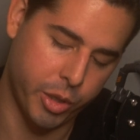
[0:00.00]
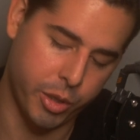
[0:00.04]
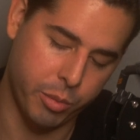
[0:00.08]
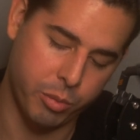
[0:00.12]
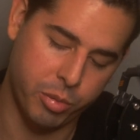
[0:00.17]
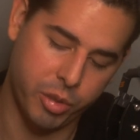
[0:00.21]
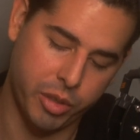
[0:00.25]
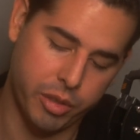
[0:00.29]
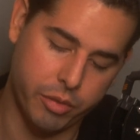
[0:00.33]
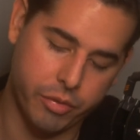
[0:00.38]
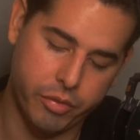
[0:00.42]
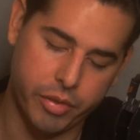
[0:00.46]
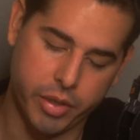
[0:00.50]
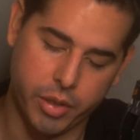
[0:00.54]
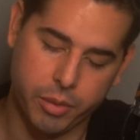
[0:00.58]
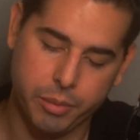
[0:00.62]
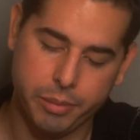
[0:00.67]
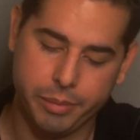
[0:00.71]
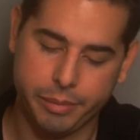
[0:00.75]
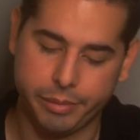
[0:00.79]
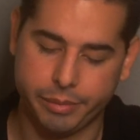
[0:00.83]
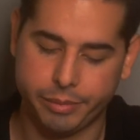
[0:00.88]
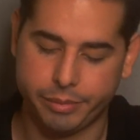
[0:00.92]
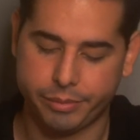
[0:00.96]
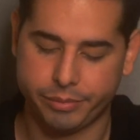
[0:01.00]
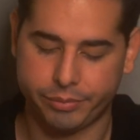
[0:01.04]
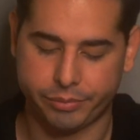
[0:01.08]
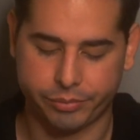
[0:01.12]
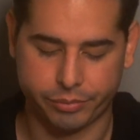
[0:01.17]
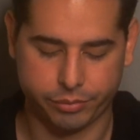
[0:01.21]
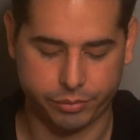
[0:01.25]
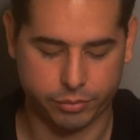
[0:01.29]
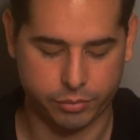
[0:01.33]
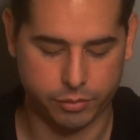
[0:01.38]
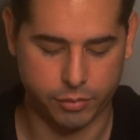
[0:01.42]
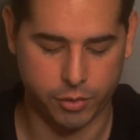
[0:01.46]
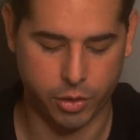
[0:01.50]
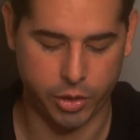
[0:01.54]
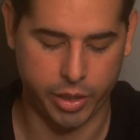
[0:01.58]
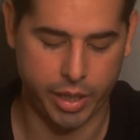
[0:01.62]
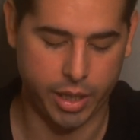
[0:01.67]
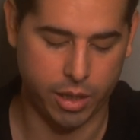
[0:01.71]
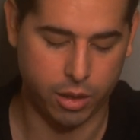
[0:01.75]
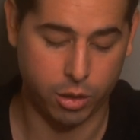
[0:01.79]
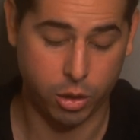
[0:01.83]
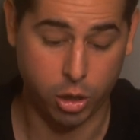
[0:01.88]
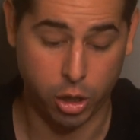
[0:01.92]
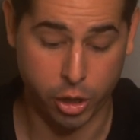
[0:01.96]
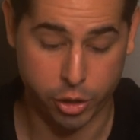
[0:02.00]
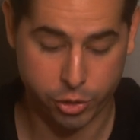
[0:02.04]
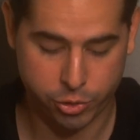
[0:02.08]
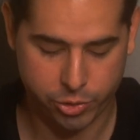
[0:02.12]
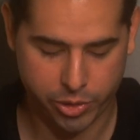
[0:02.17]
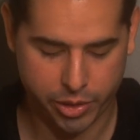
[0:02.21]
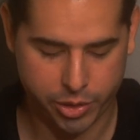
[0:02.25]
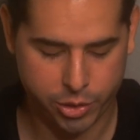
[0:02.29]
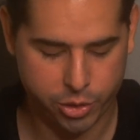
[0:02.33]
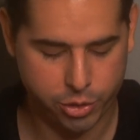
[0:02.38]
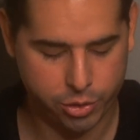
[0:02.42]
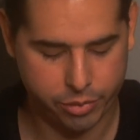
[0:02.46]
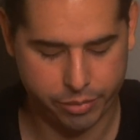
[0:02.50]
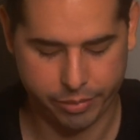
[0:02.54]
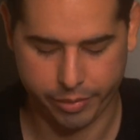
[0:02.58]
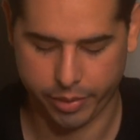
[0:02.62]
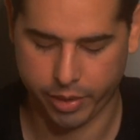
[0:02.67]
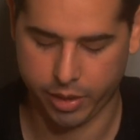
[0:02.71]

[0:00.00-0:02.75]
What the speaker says: you put the film, your cartridge.